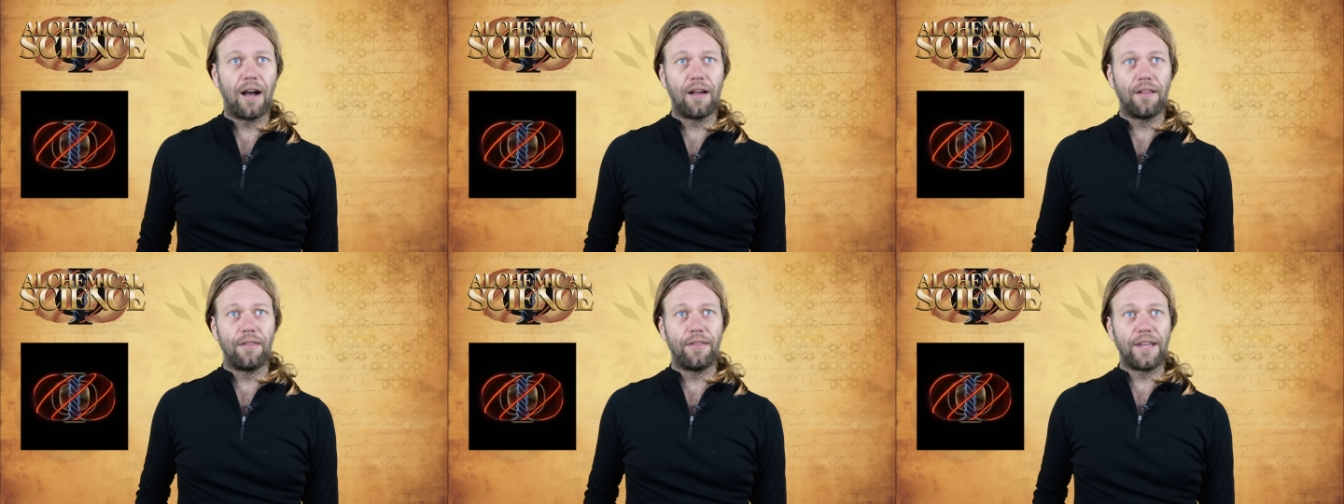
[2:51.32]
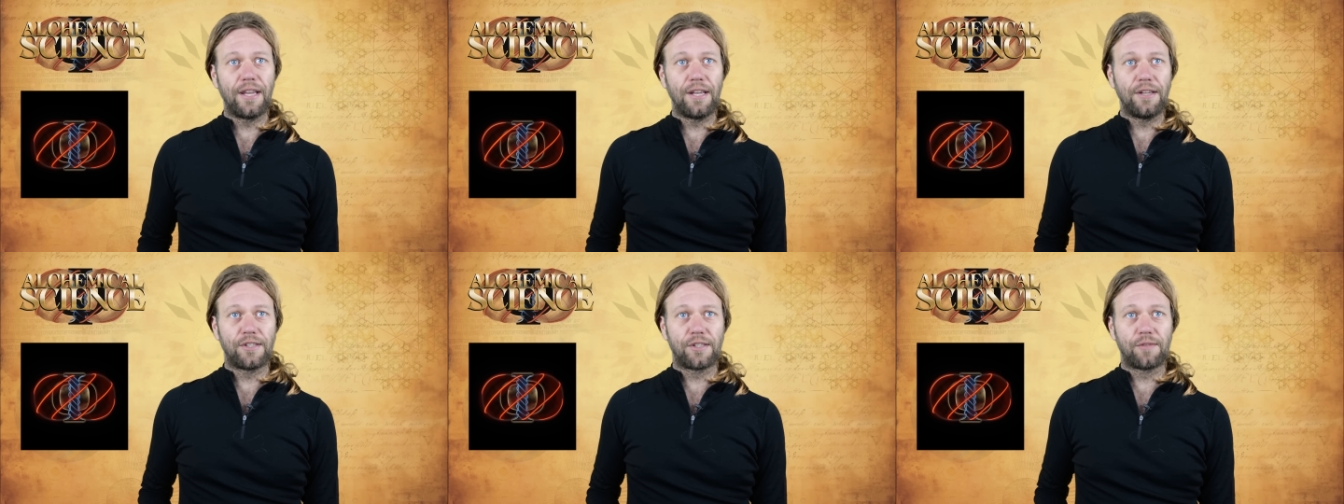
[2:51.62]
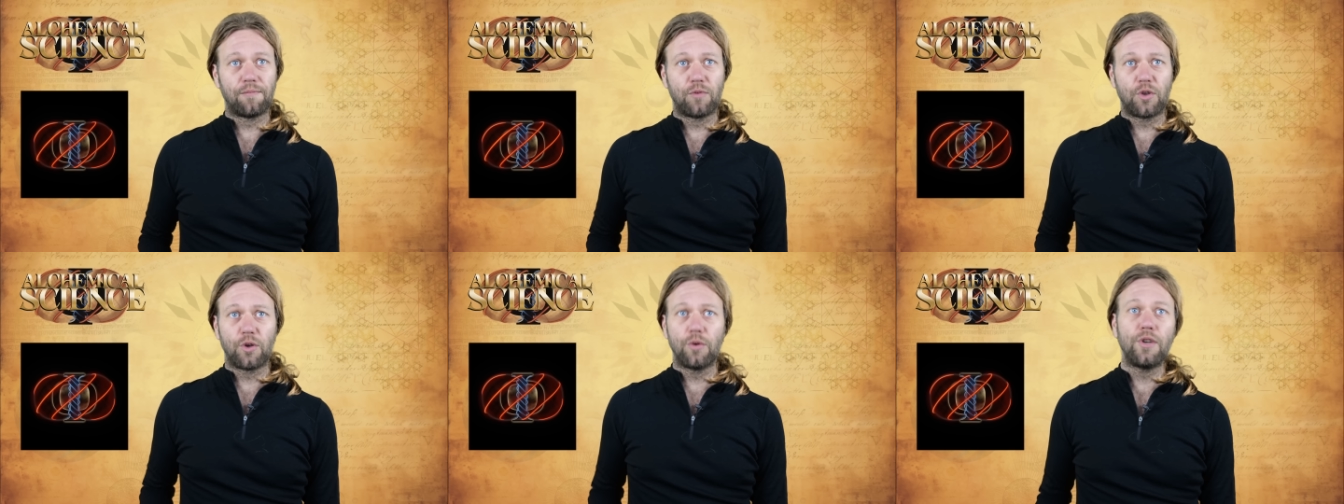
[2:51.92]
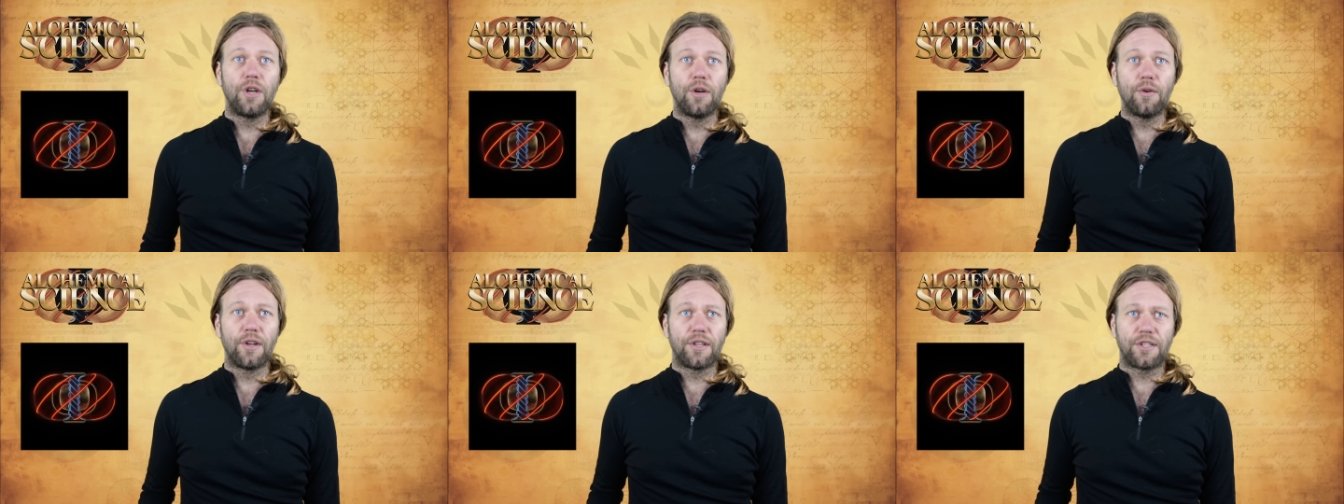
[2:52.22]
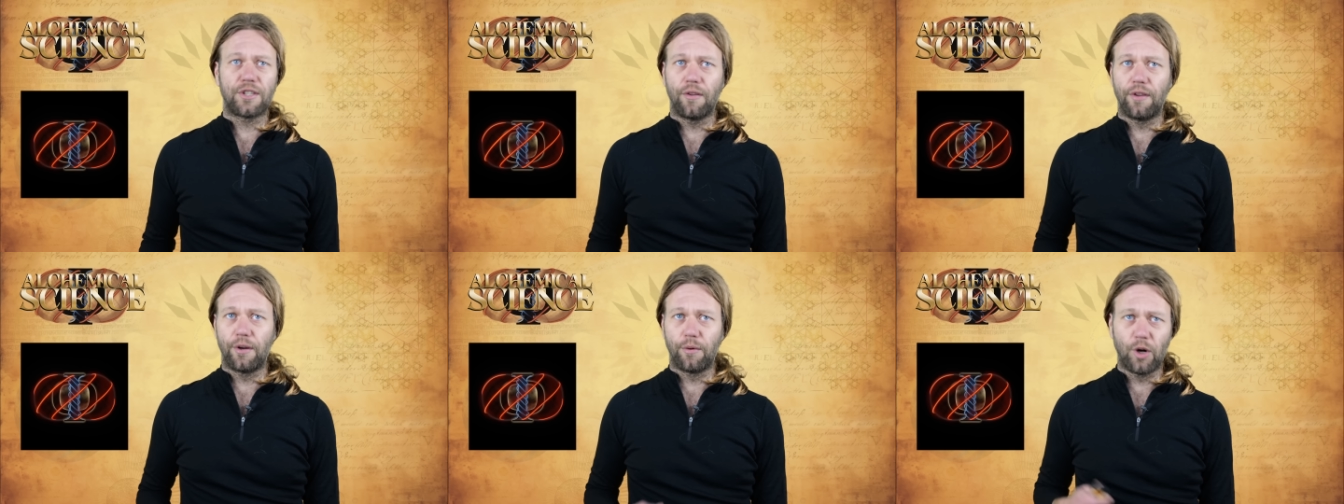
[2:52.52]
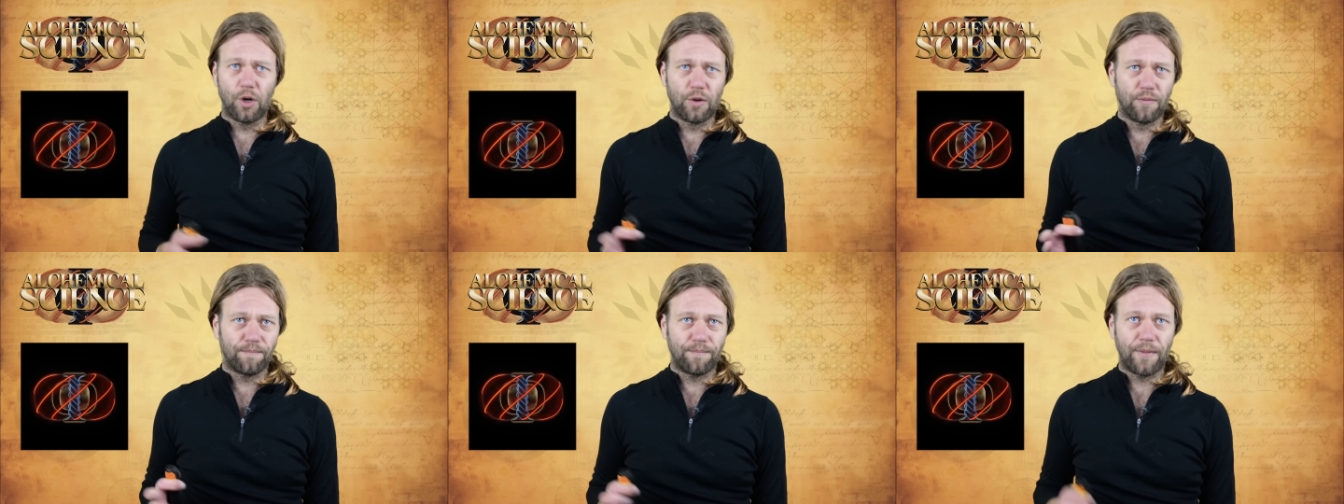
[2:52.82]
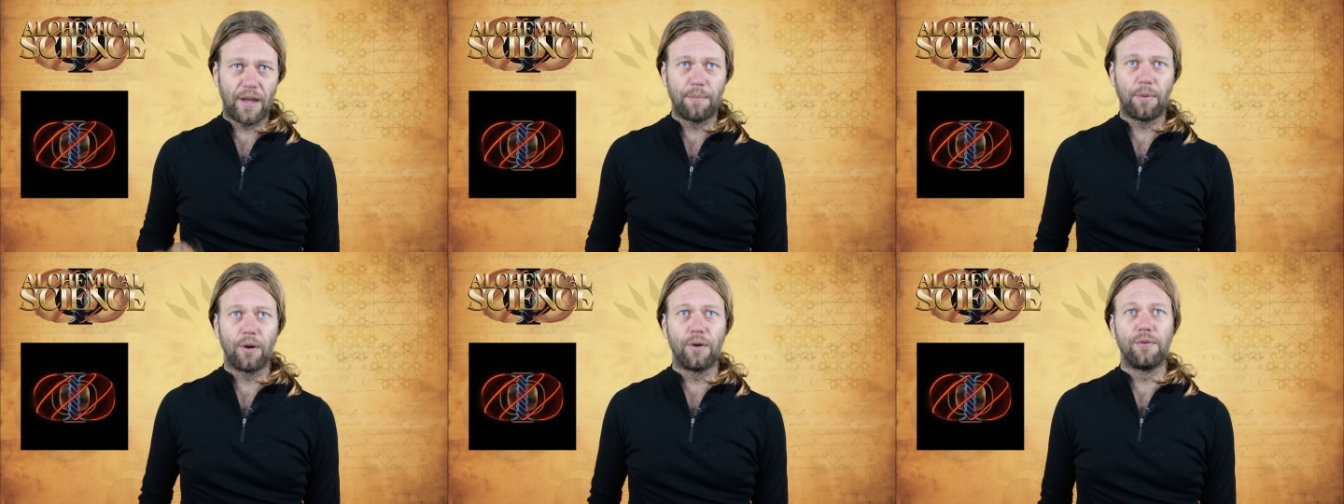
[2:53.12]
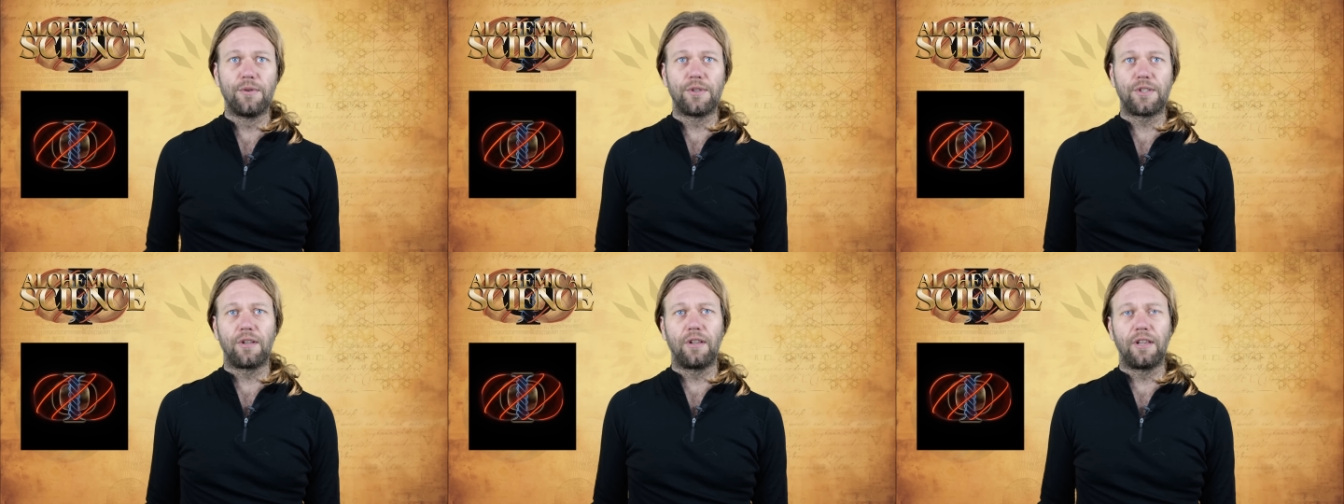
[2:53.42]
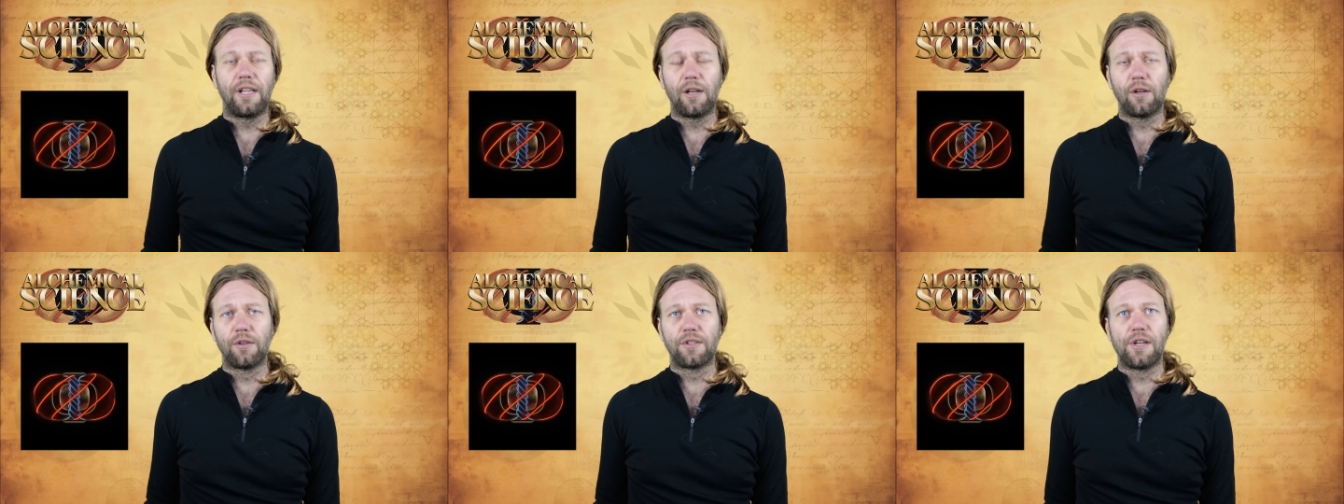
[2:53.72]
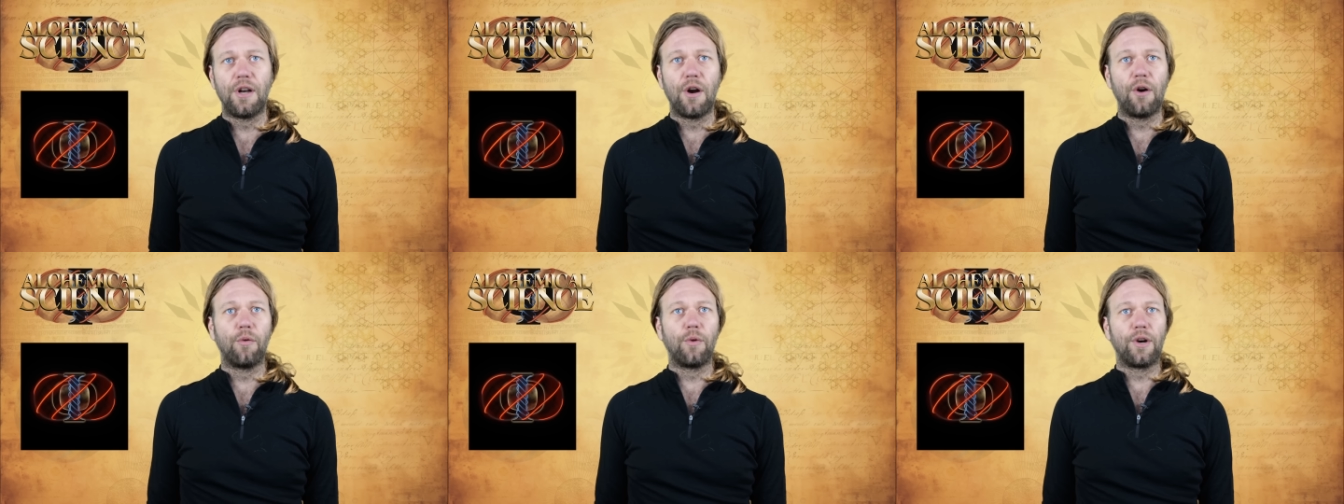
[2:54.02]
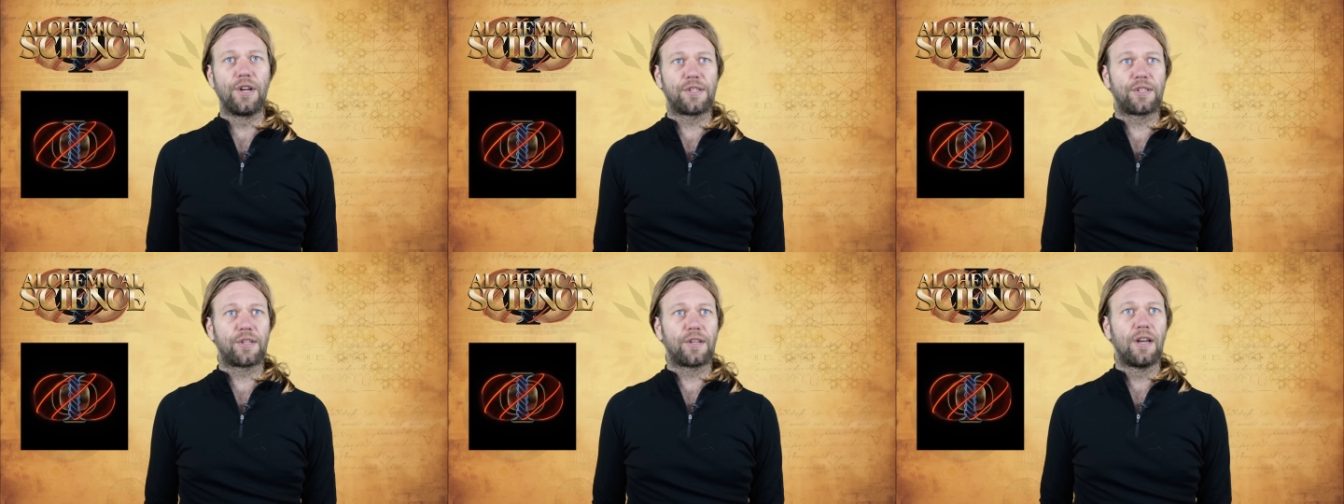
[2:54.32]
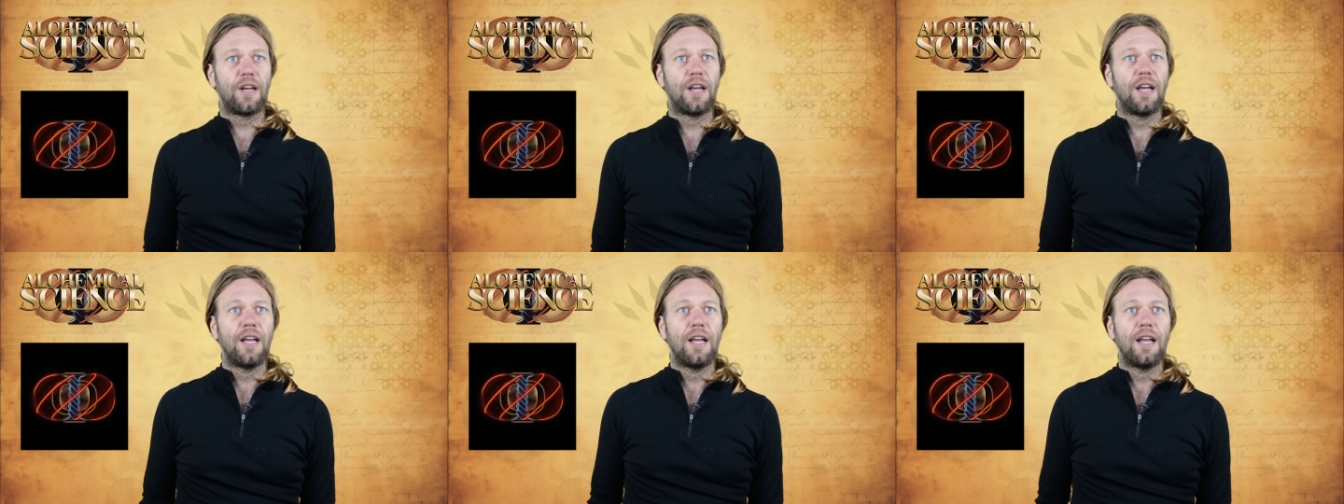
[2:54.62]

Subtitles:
These two units on their own, they pose little to no risk.